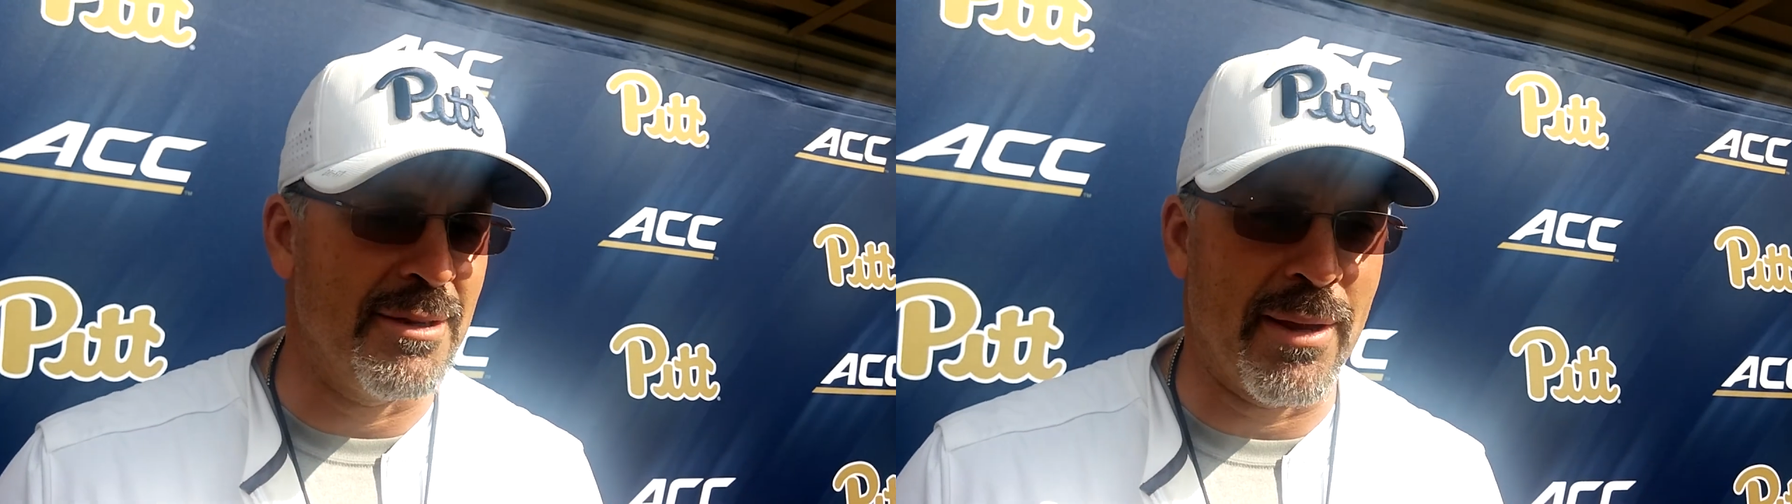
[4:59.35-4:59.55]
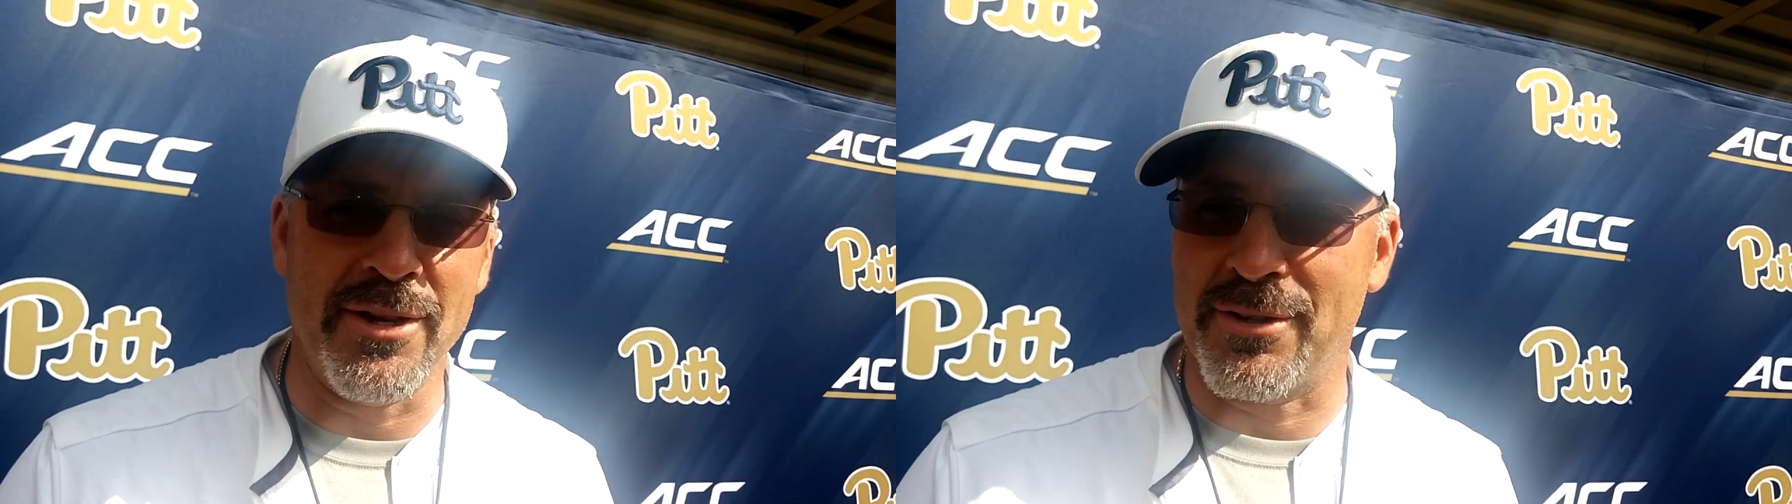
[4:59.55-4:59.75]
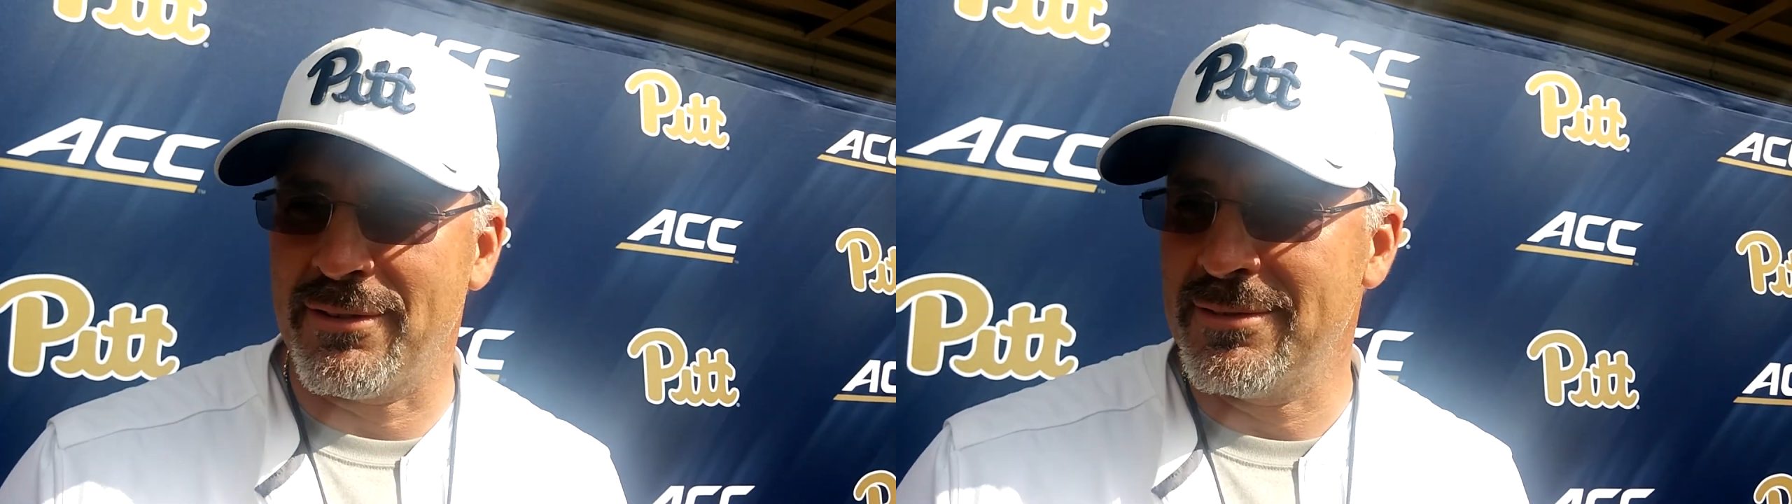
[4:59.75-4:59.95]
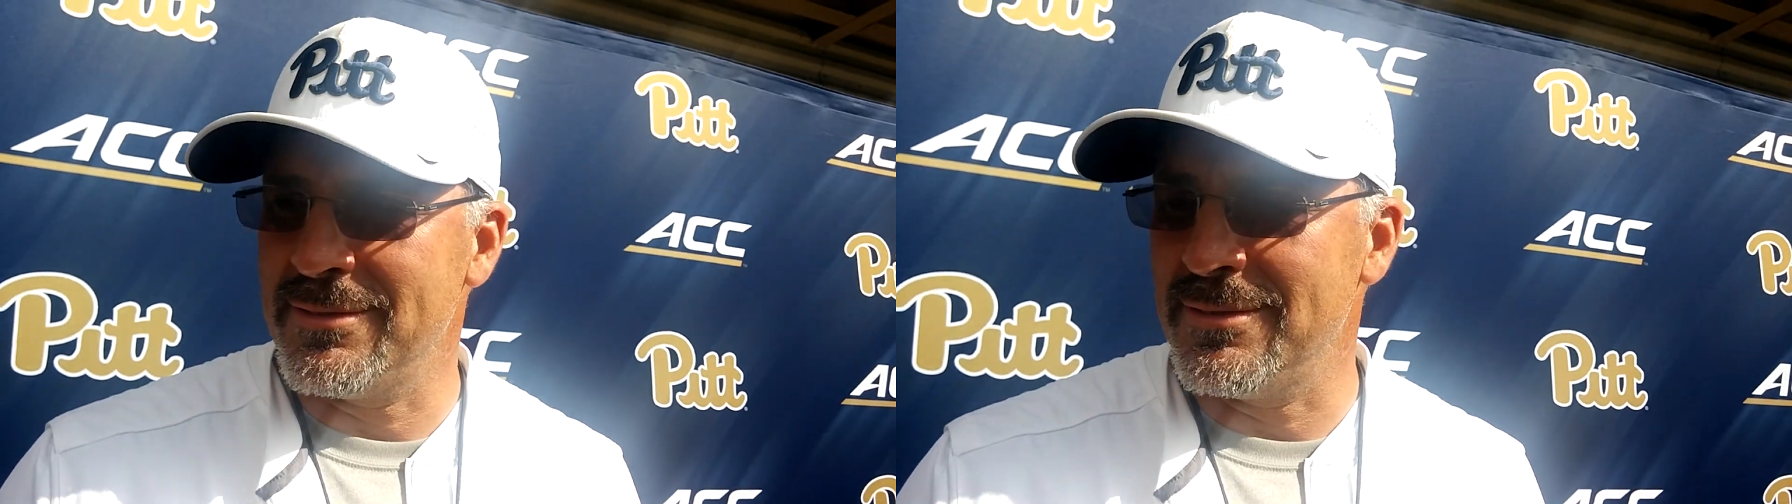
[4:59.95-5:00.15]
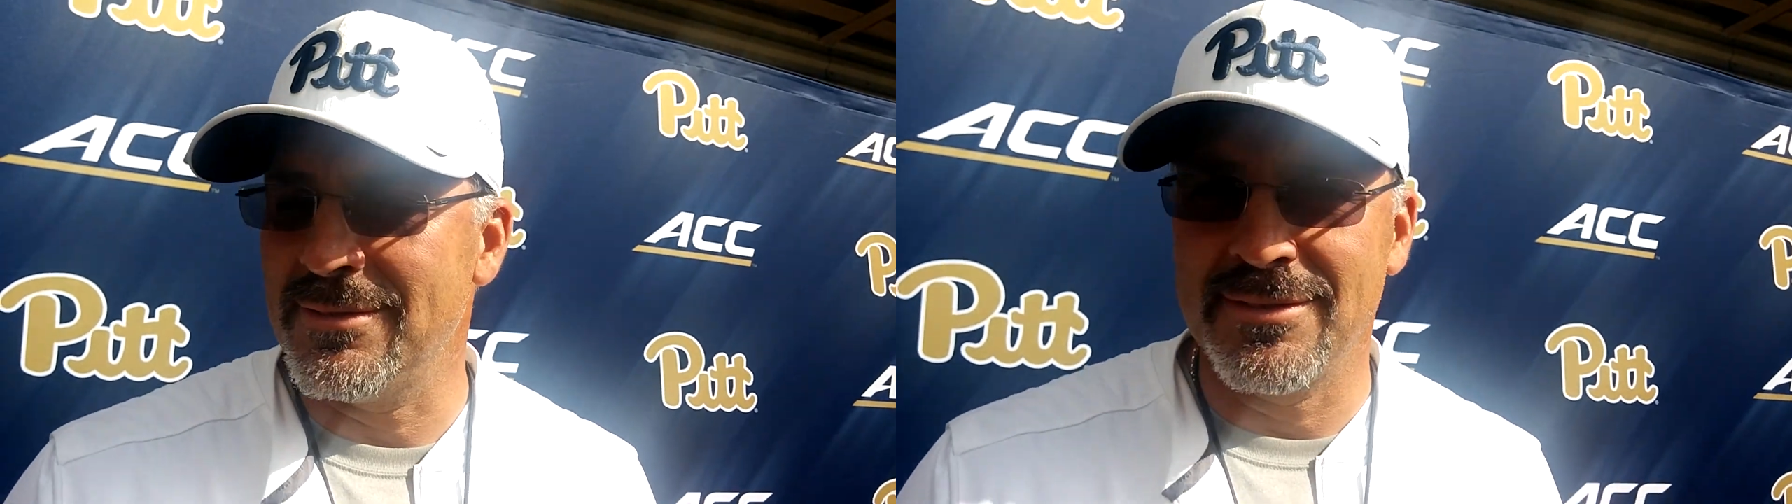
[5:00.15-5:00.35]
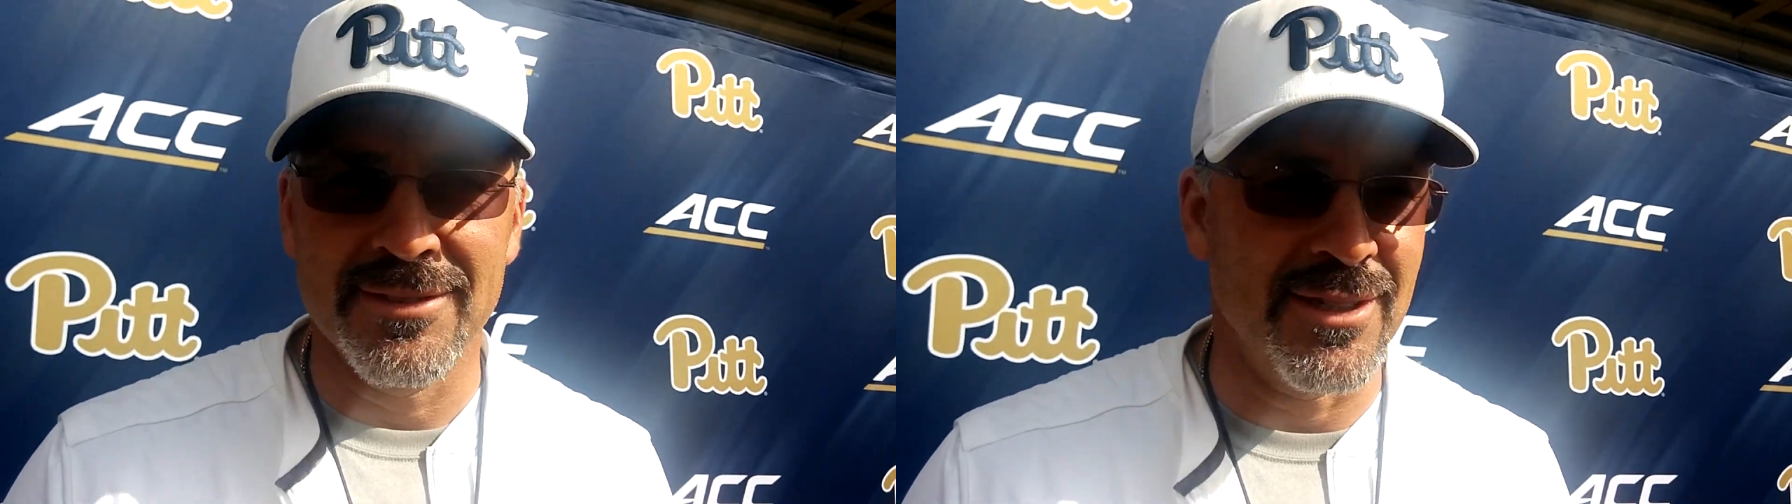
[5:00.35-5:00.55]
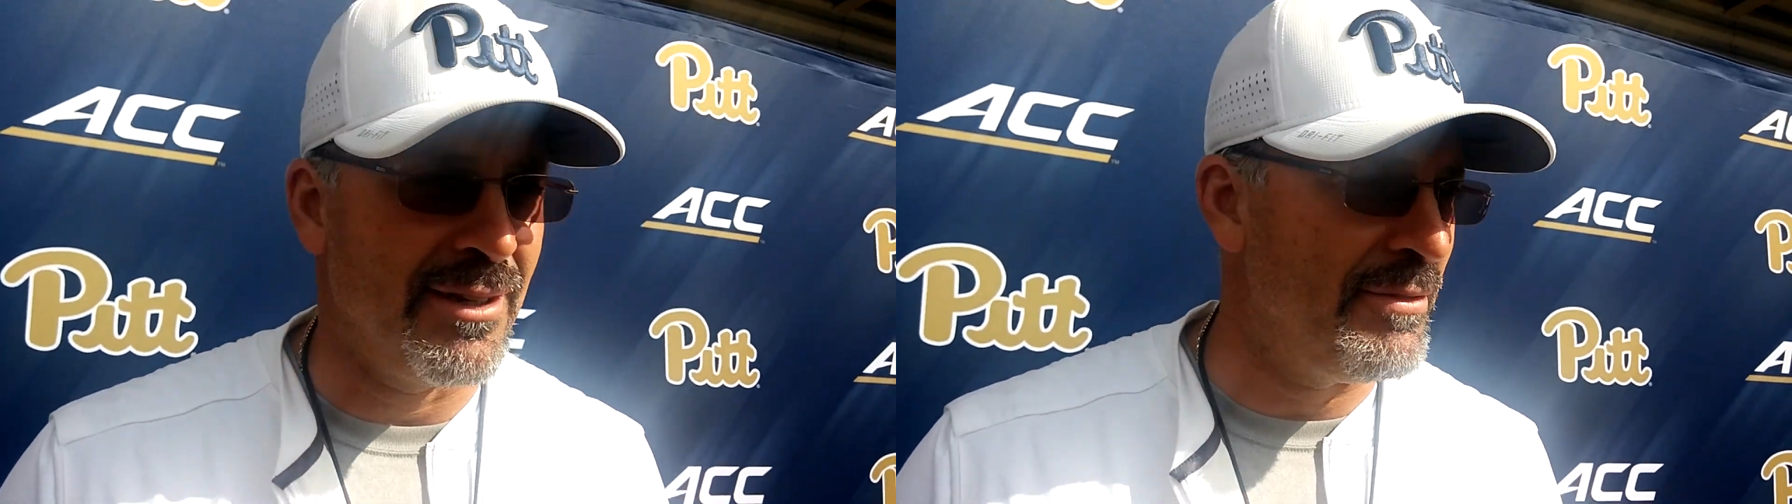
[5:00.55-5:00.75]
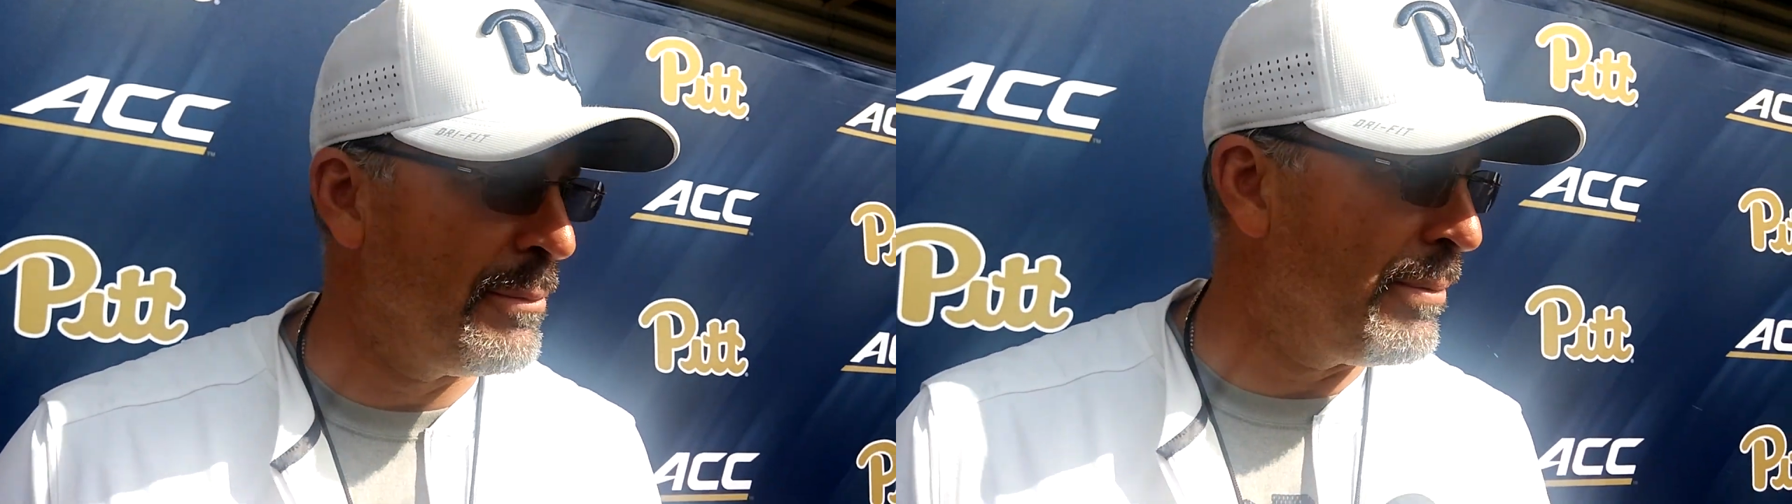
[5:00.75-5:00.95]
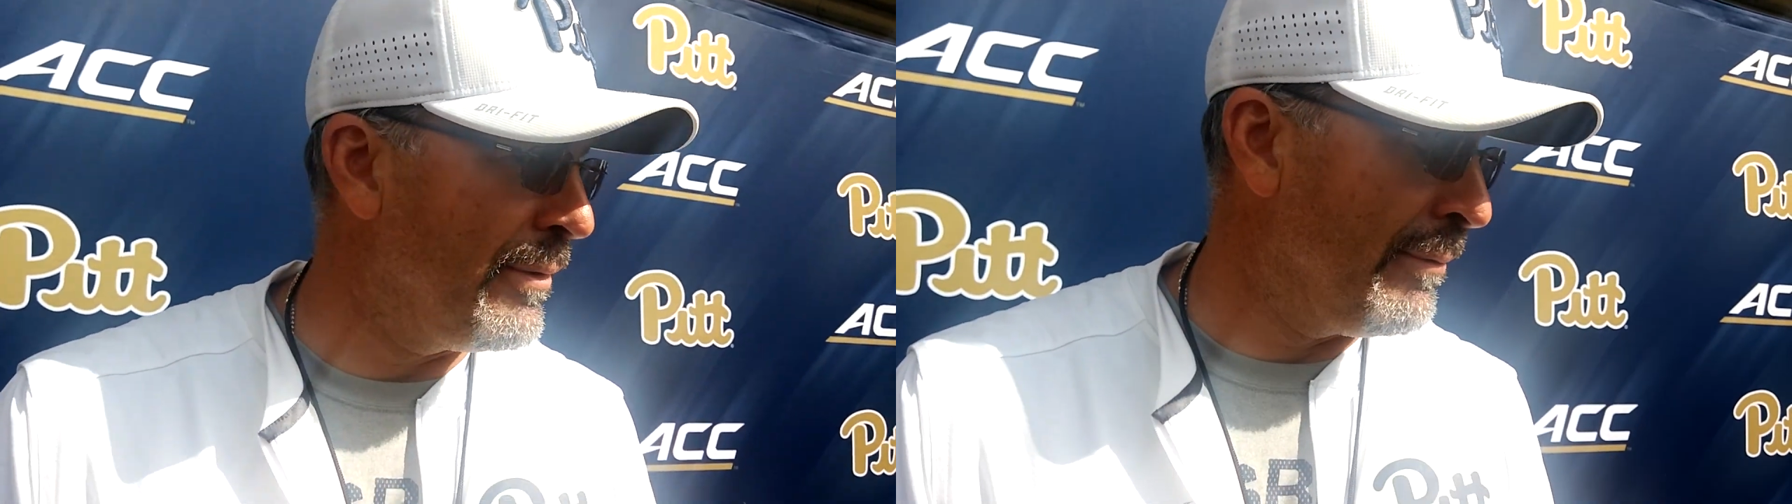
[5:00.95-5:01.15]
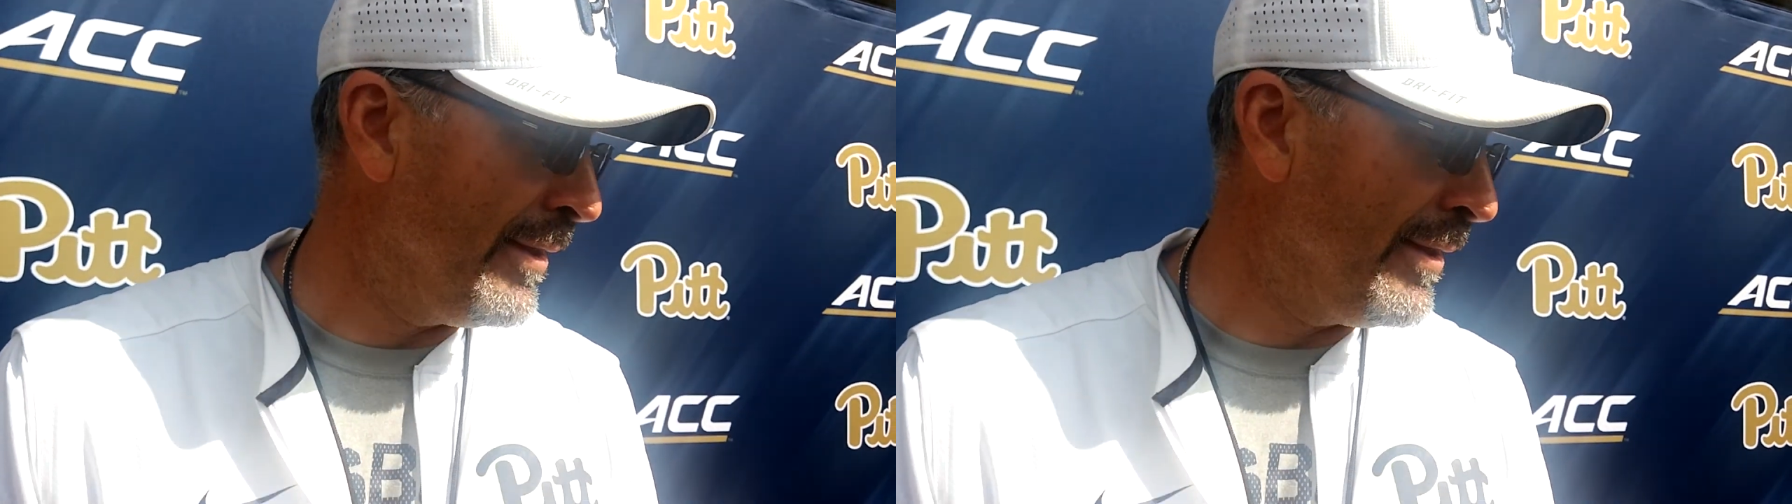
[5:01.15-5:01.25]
major. So I feel pretty,